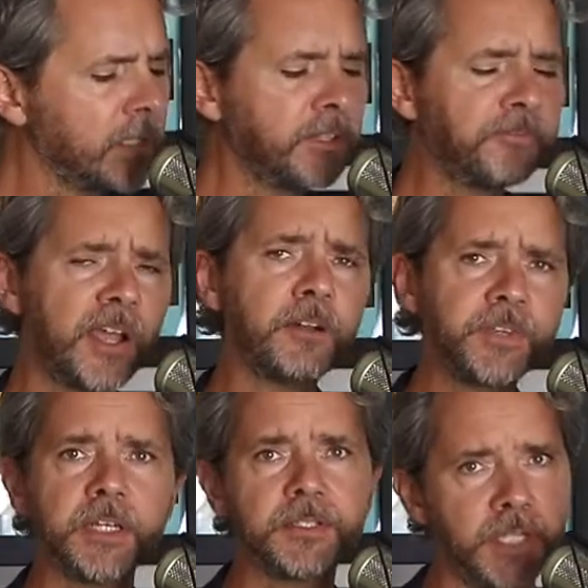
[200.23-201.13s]
The final
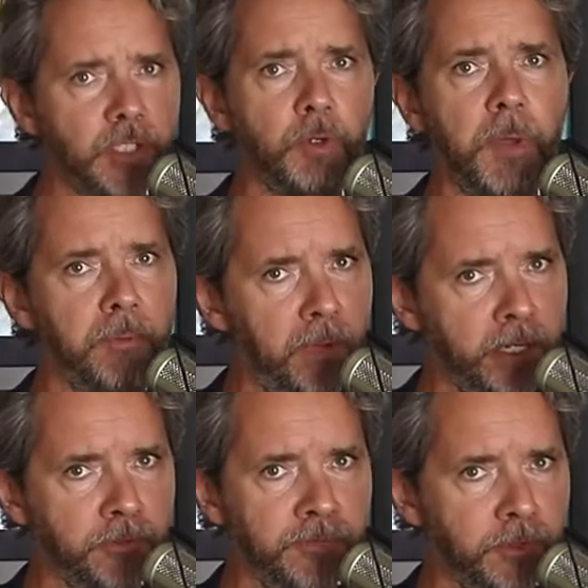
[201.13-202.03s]
thing I'll tell you about
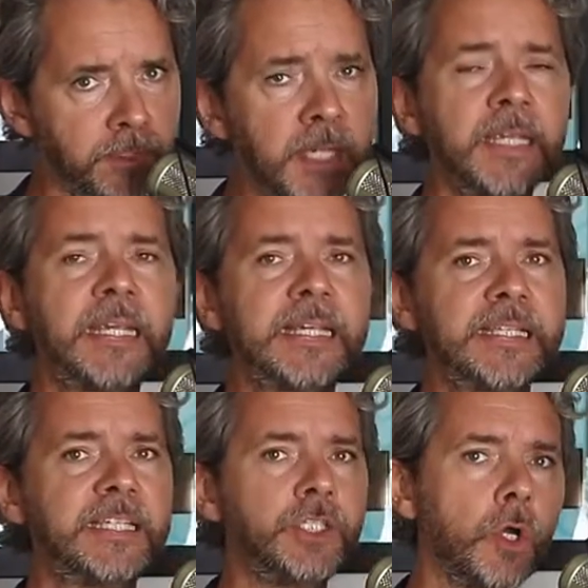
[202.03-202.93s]
microphones
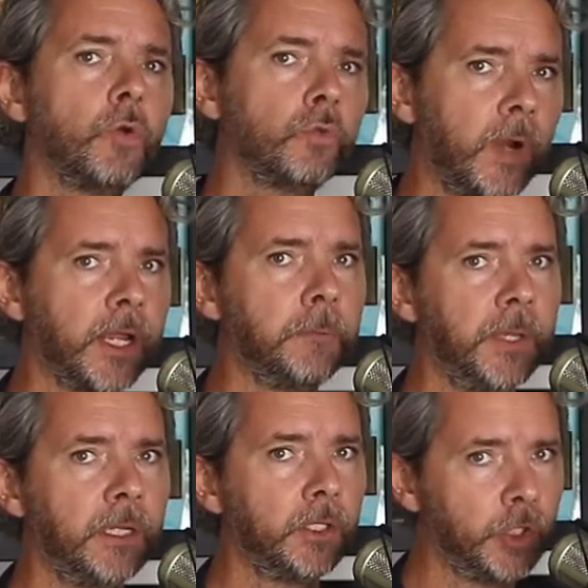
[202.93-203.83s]
is I don't
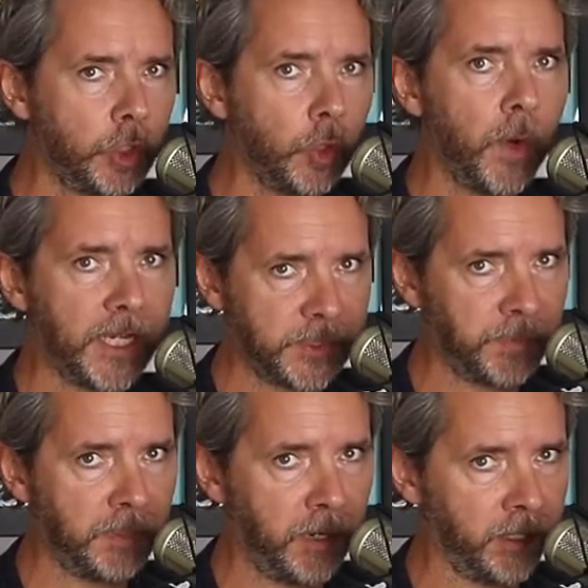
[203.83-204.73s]
recommend
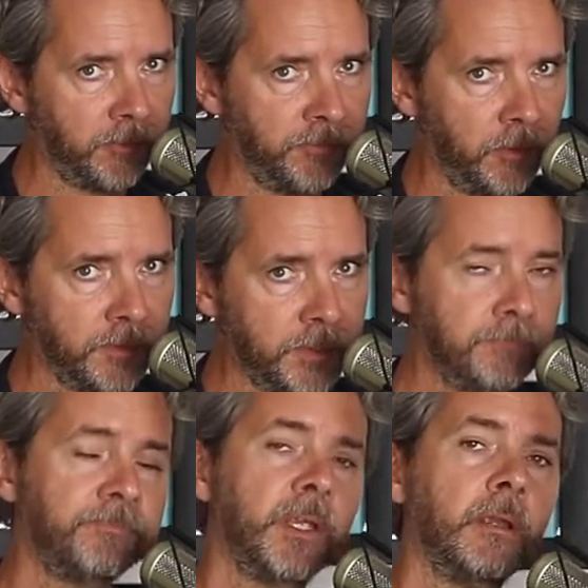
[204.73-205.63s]
USB microphones.
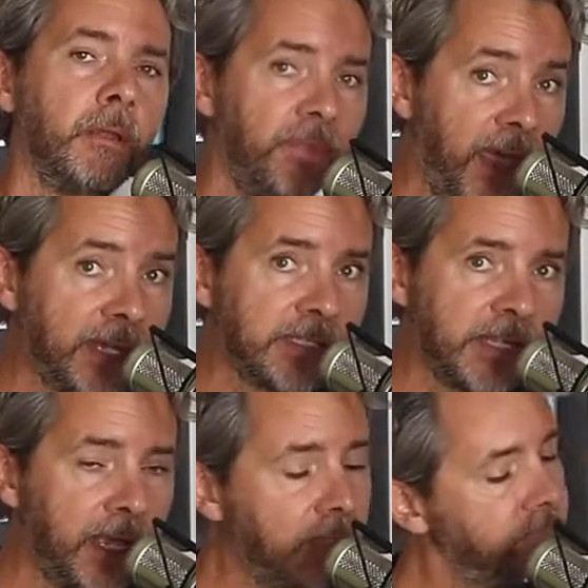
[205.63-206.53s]
That
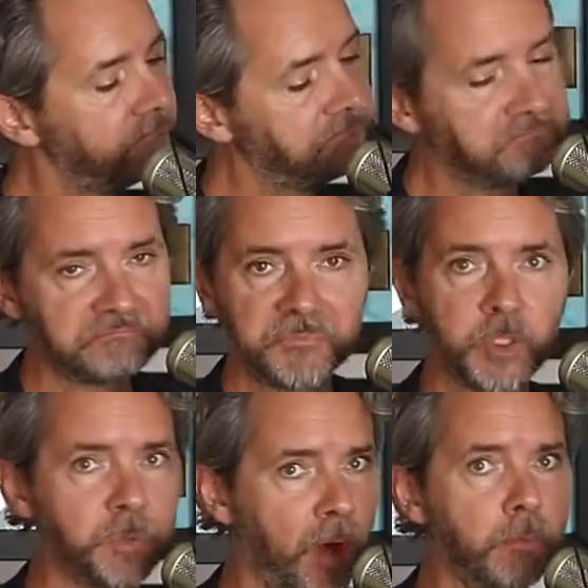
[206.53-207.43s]
said,
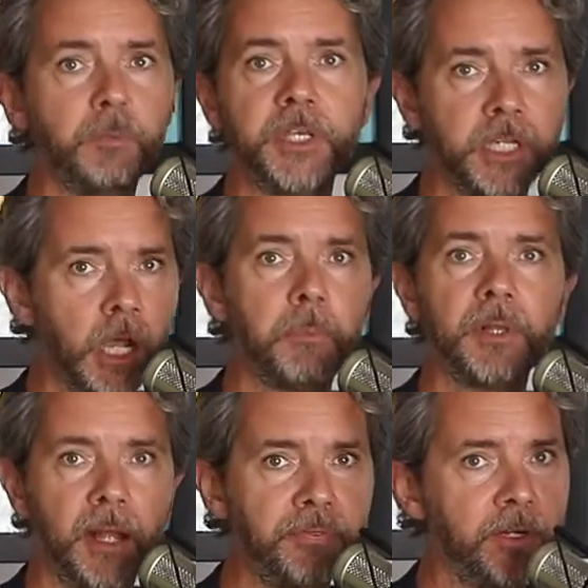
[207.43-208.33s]
there's probably a
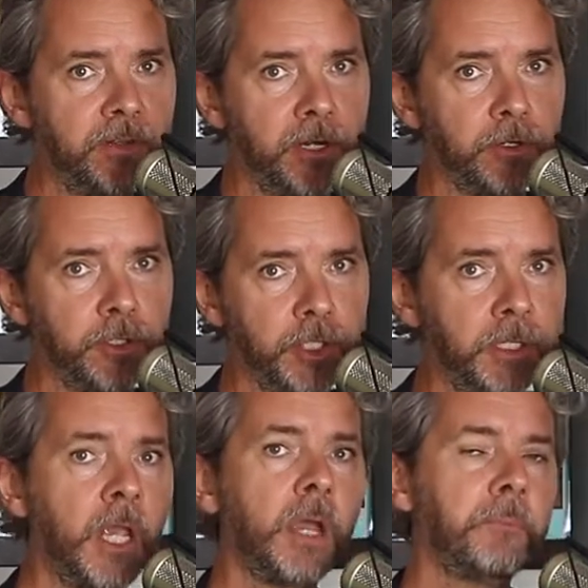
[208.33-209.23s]
couple out there that are
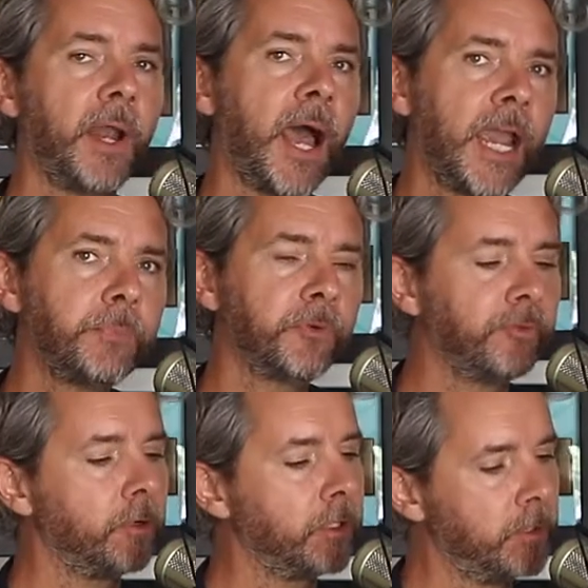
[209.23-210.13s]
good, but I
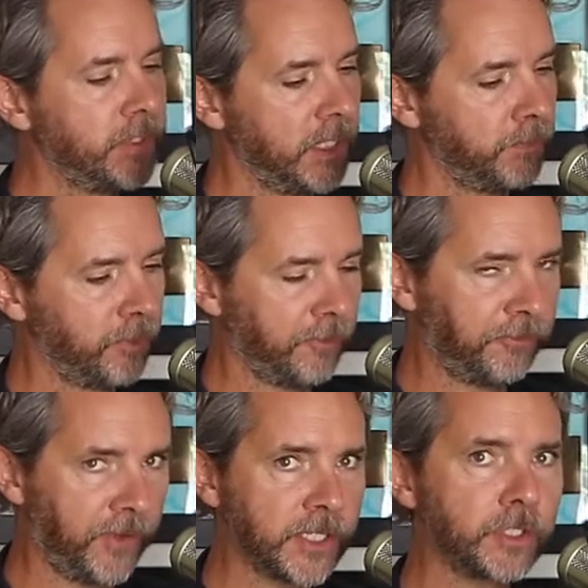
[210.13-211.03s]
prefer using
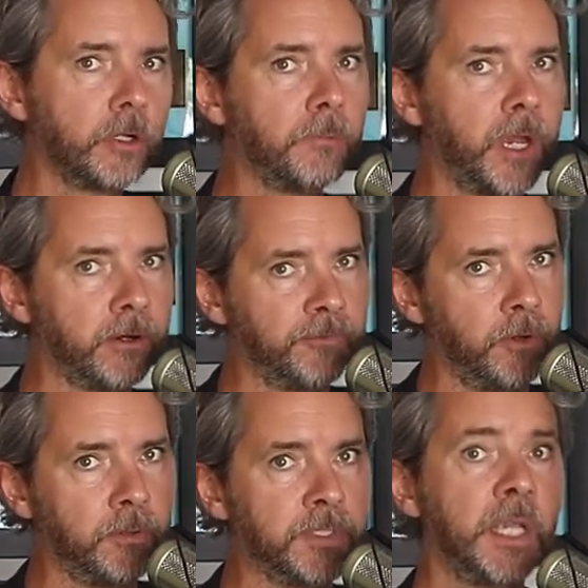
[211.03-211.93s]
professional
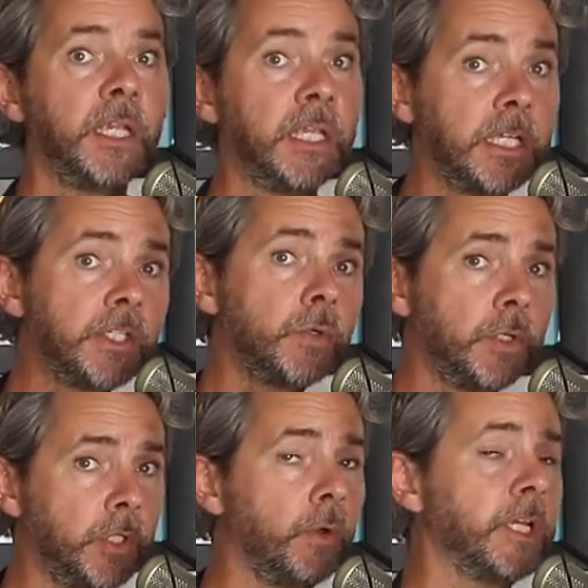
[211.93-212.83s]
microphones into
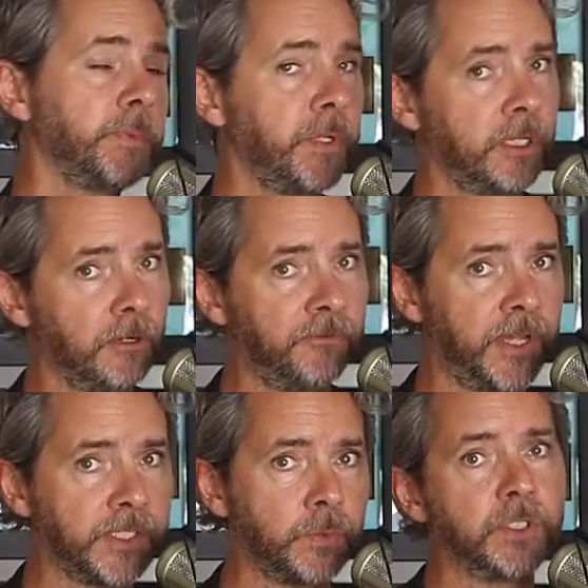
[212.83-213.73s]
a USB
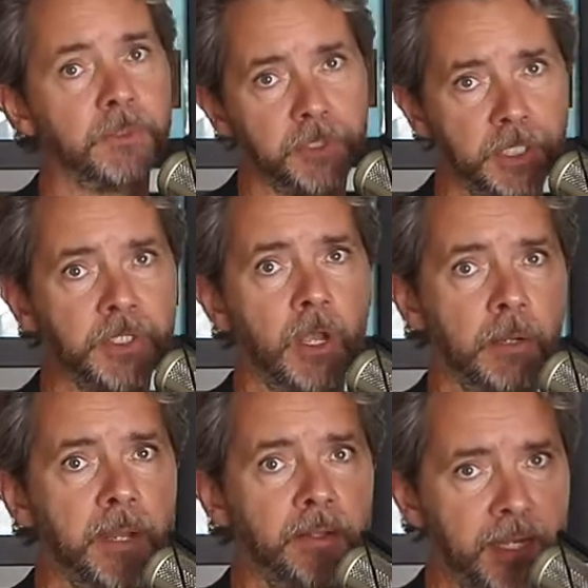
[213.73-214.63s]
interface, which I'm going to
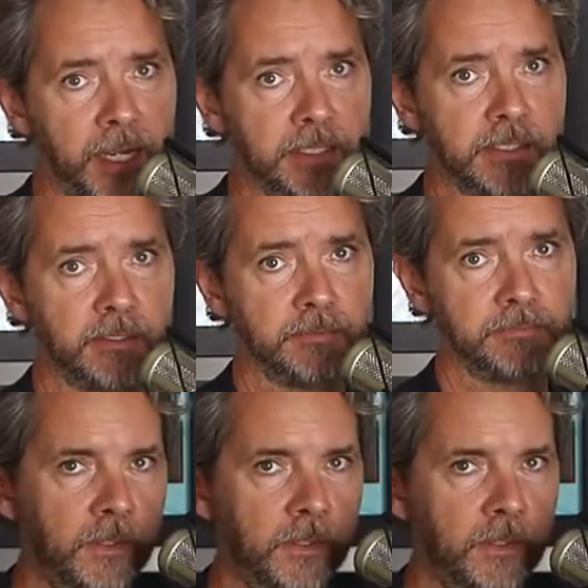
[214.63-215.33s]
talk about next.